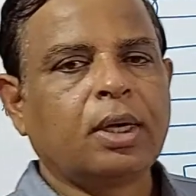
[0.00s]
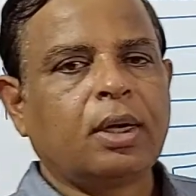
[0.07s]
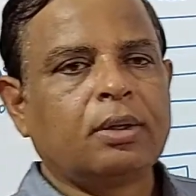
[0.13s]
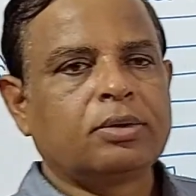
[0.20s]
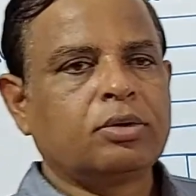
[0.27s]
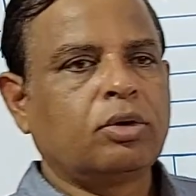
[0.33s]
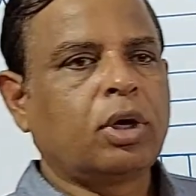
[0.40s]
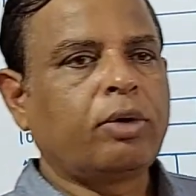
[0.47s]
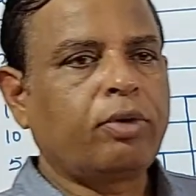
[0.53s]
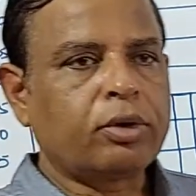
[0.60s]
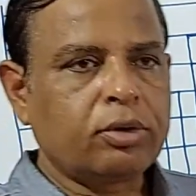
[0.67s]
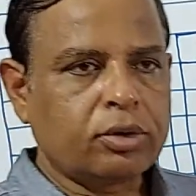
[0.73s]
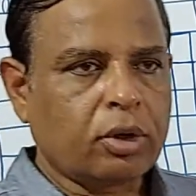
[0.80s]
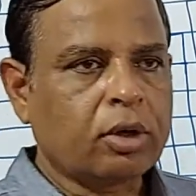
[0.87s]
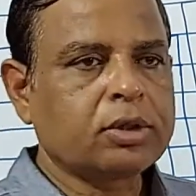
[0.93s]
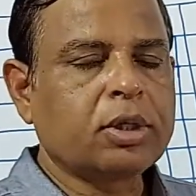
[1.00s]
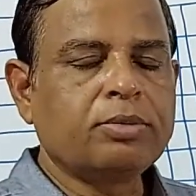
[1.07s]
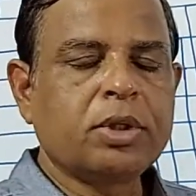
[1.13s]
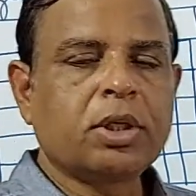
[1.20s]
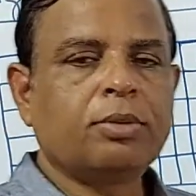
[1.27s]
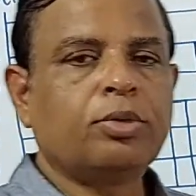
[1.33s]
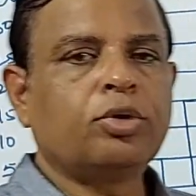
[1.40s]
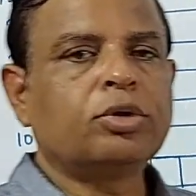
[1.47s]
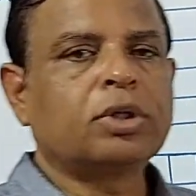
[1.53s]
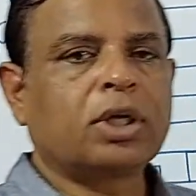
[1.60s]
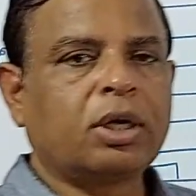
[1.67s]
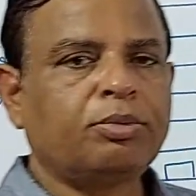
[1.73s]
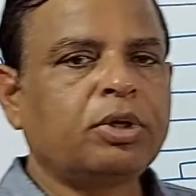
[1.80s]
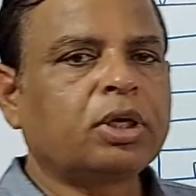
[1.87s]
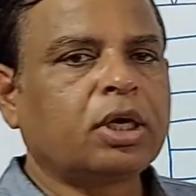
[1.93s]
So I want to talk something about the
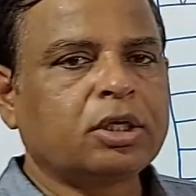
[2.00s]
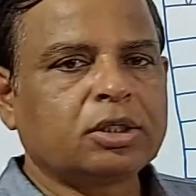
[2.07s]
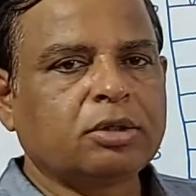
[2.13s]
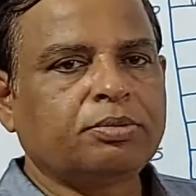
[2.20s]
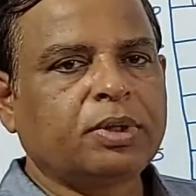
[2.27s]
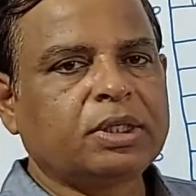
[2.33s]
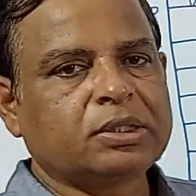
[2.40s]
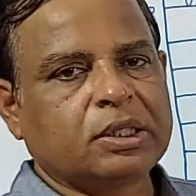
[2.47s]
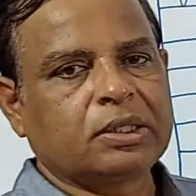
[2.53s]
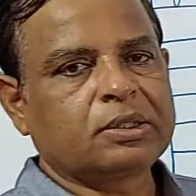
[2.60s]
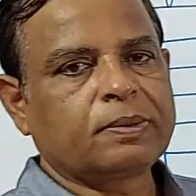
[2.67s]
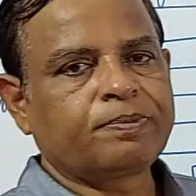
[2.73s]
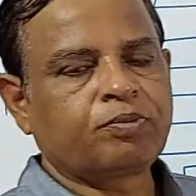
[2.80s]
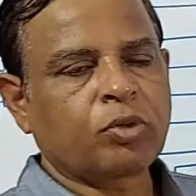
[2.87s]
communication basics.